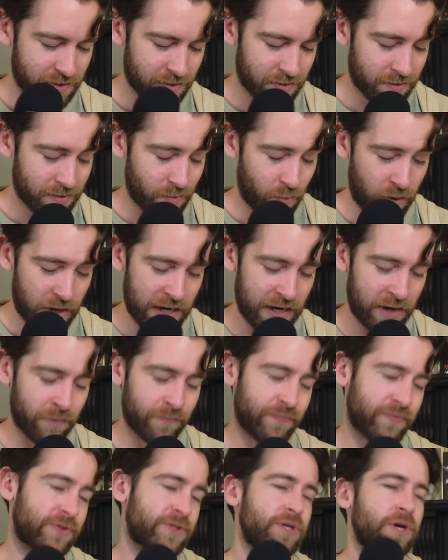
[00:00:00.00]
Wow.
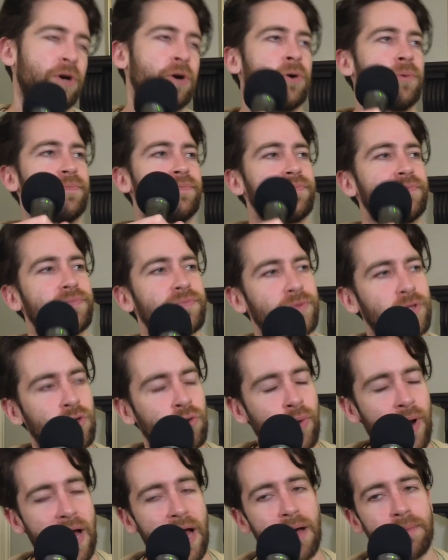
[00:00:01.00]
So
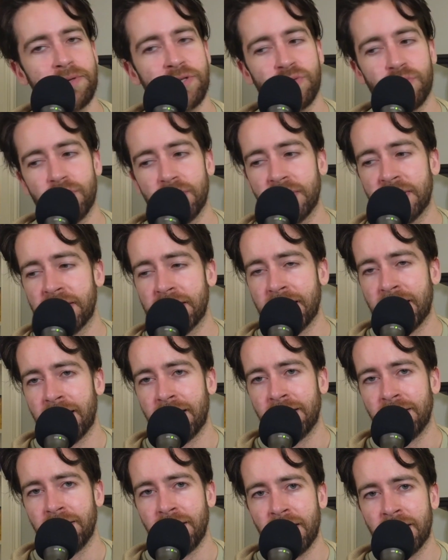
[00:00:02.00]
Crab is really
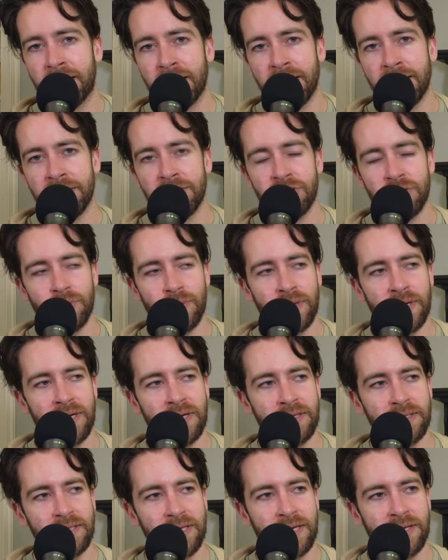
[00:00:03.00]
lucking into
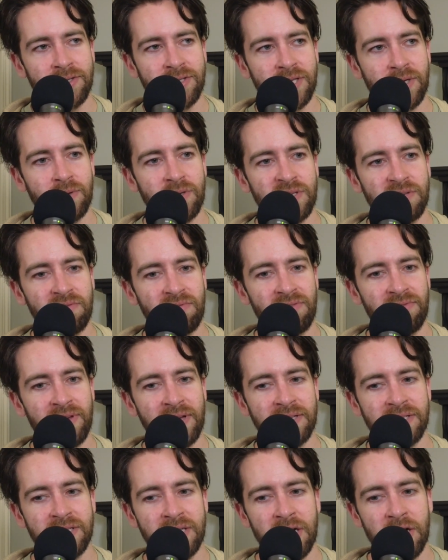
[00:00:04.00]
a series of
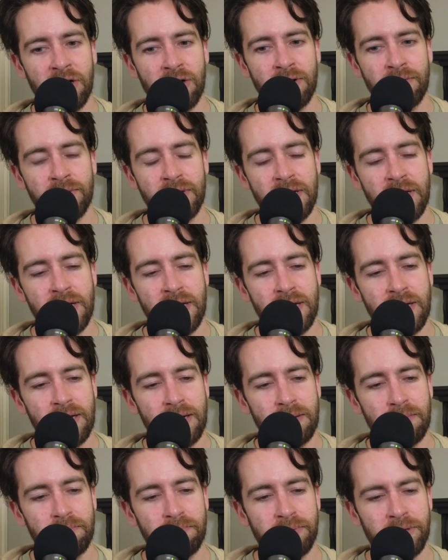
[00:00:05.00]
events here.
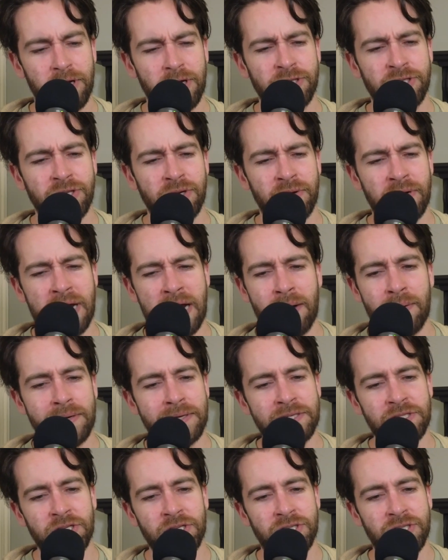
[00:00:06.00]
But also now
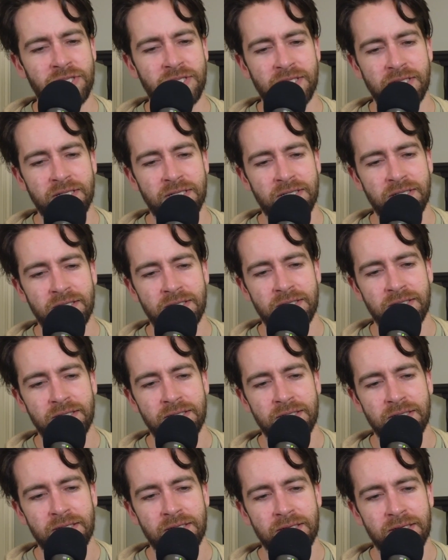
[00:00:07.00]
I just
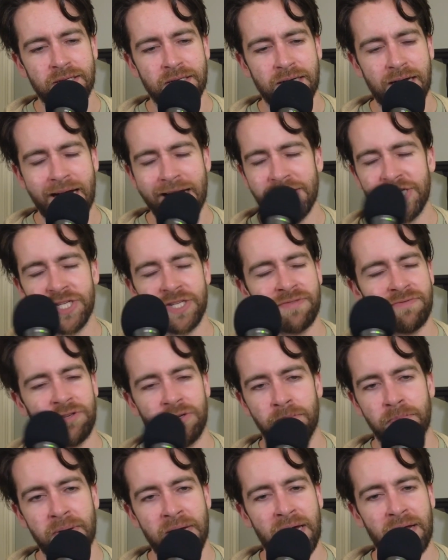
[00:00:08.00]

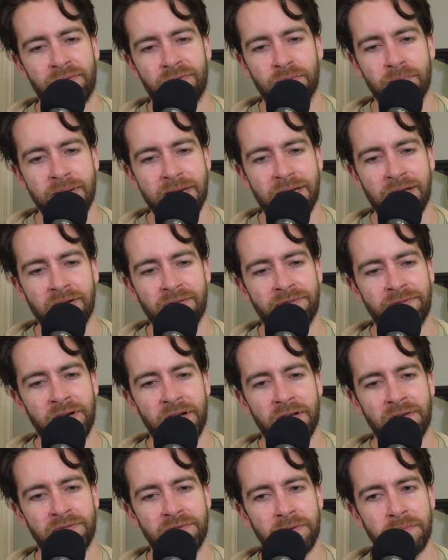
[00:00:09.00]
feel bad for making
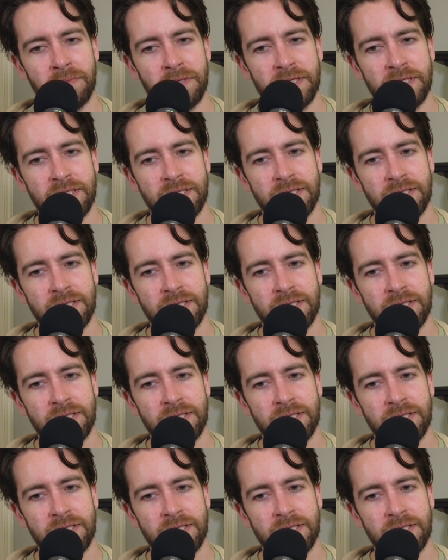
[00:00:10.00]
fun of him.